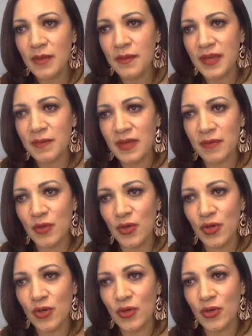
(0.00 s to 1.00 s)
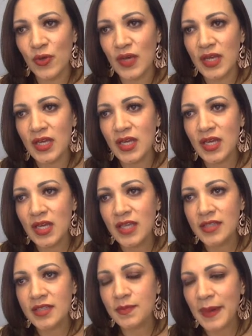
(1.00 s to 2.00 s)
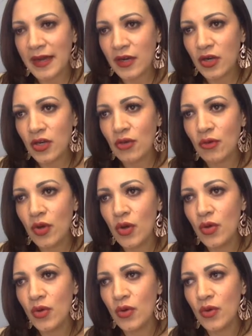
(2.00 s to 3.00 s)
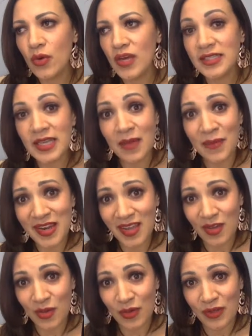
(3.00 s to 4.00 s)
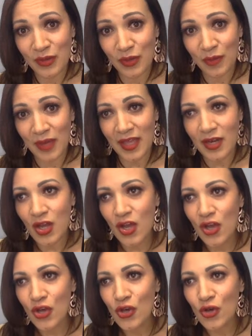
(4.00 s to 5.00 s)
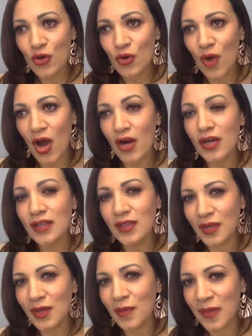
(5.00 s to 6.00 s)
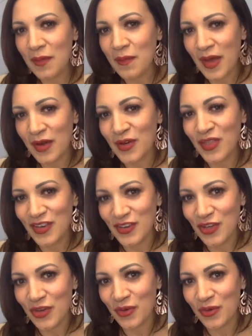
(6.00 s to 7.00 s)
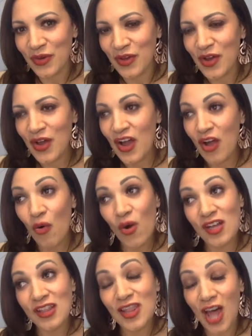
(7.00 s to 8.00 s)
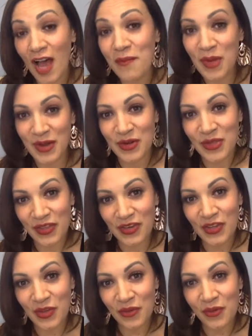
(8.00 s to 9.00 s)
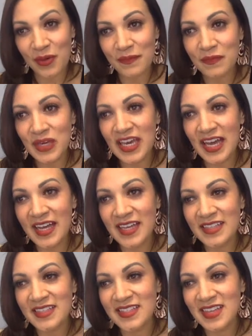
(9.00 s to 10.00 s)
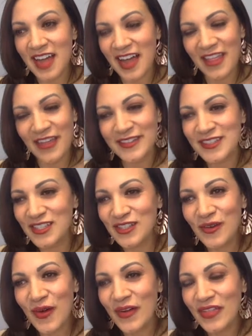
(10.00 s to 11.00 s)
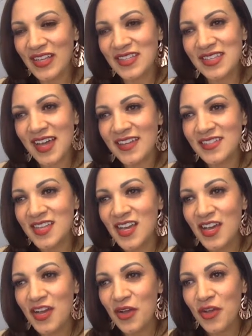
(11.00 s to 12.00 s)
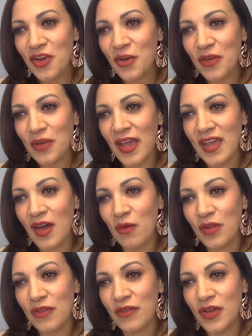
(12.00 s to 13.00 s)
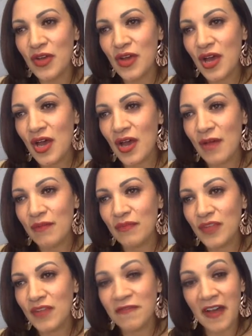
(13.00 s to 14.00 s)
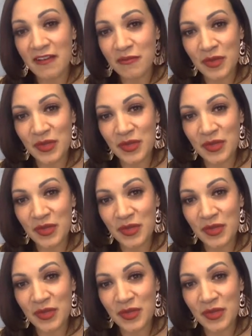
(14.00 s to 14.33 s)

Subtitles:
Pick people who inspire you, who intimidate you a little bit, who are a little bit better than you or a lot better than you. Because there's this quote that says, when you hang out with 5